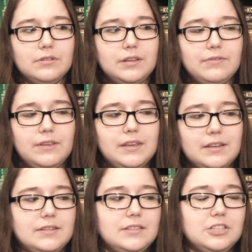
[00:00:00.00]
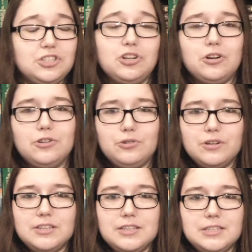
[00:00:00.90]
giving it such hard
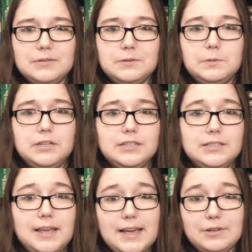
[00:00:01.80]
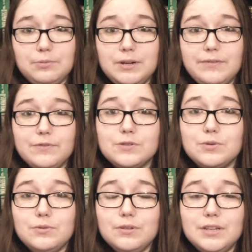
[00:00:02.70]
criticisms because they had to read it for
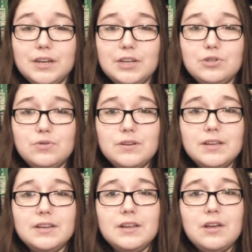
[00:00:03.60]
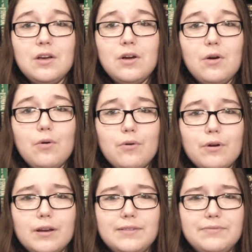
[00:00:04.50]
school and didn't enjoy it,
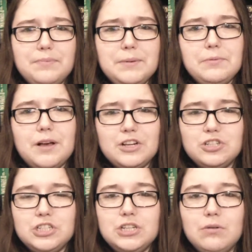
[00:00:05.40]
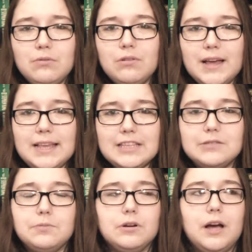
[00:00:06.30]
or if people actually don't like
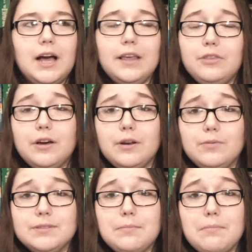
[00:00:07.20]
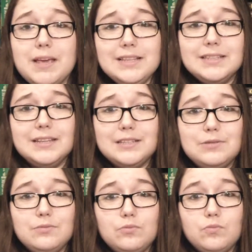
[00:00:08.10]
this book. I thought it was amazing.
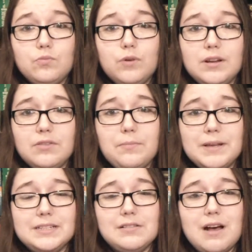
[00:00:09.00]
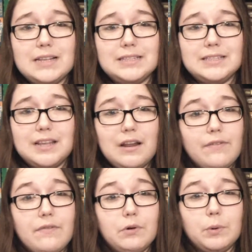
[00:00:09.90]
It's one of the best classics that
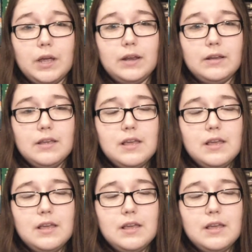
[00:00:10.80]
I've ever read.